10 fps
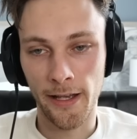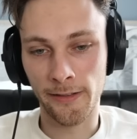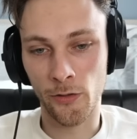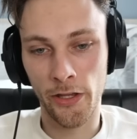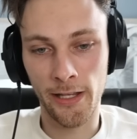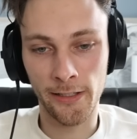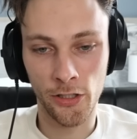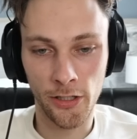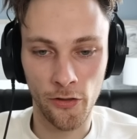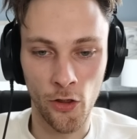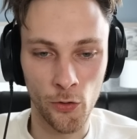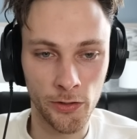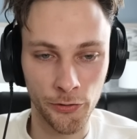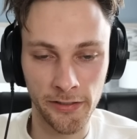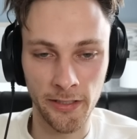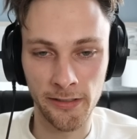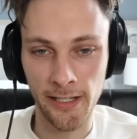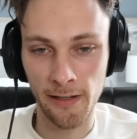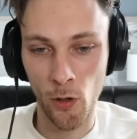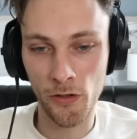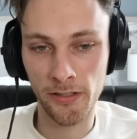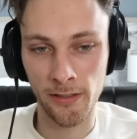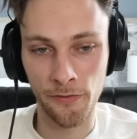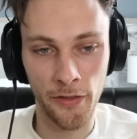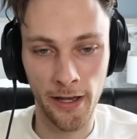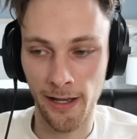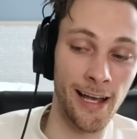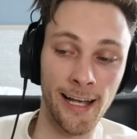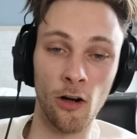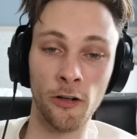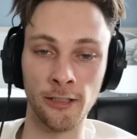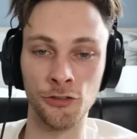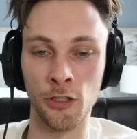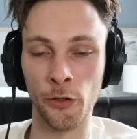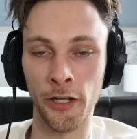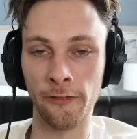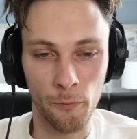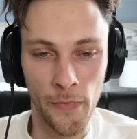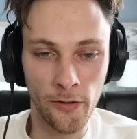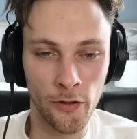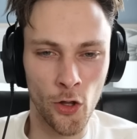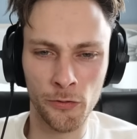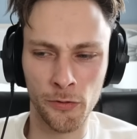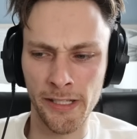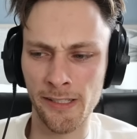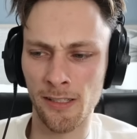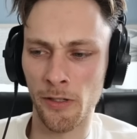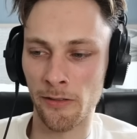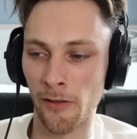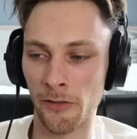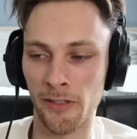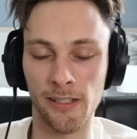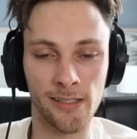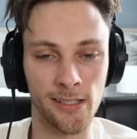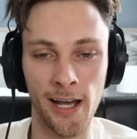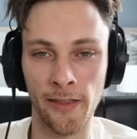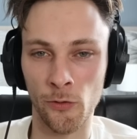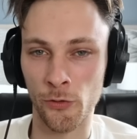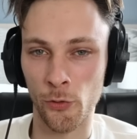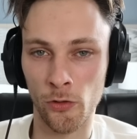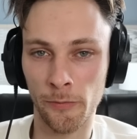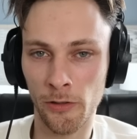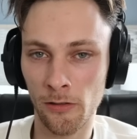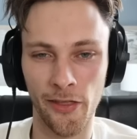And so then I took those 3 cities that he had posted that I had already geolocated. Mainly those were easy because there was like a sign that was Googleable.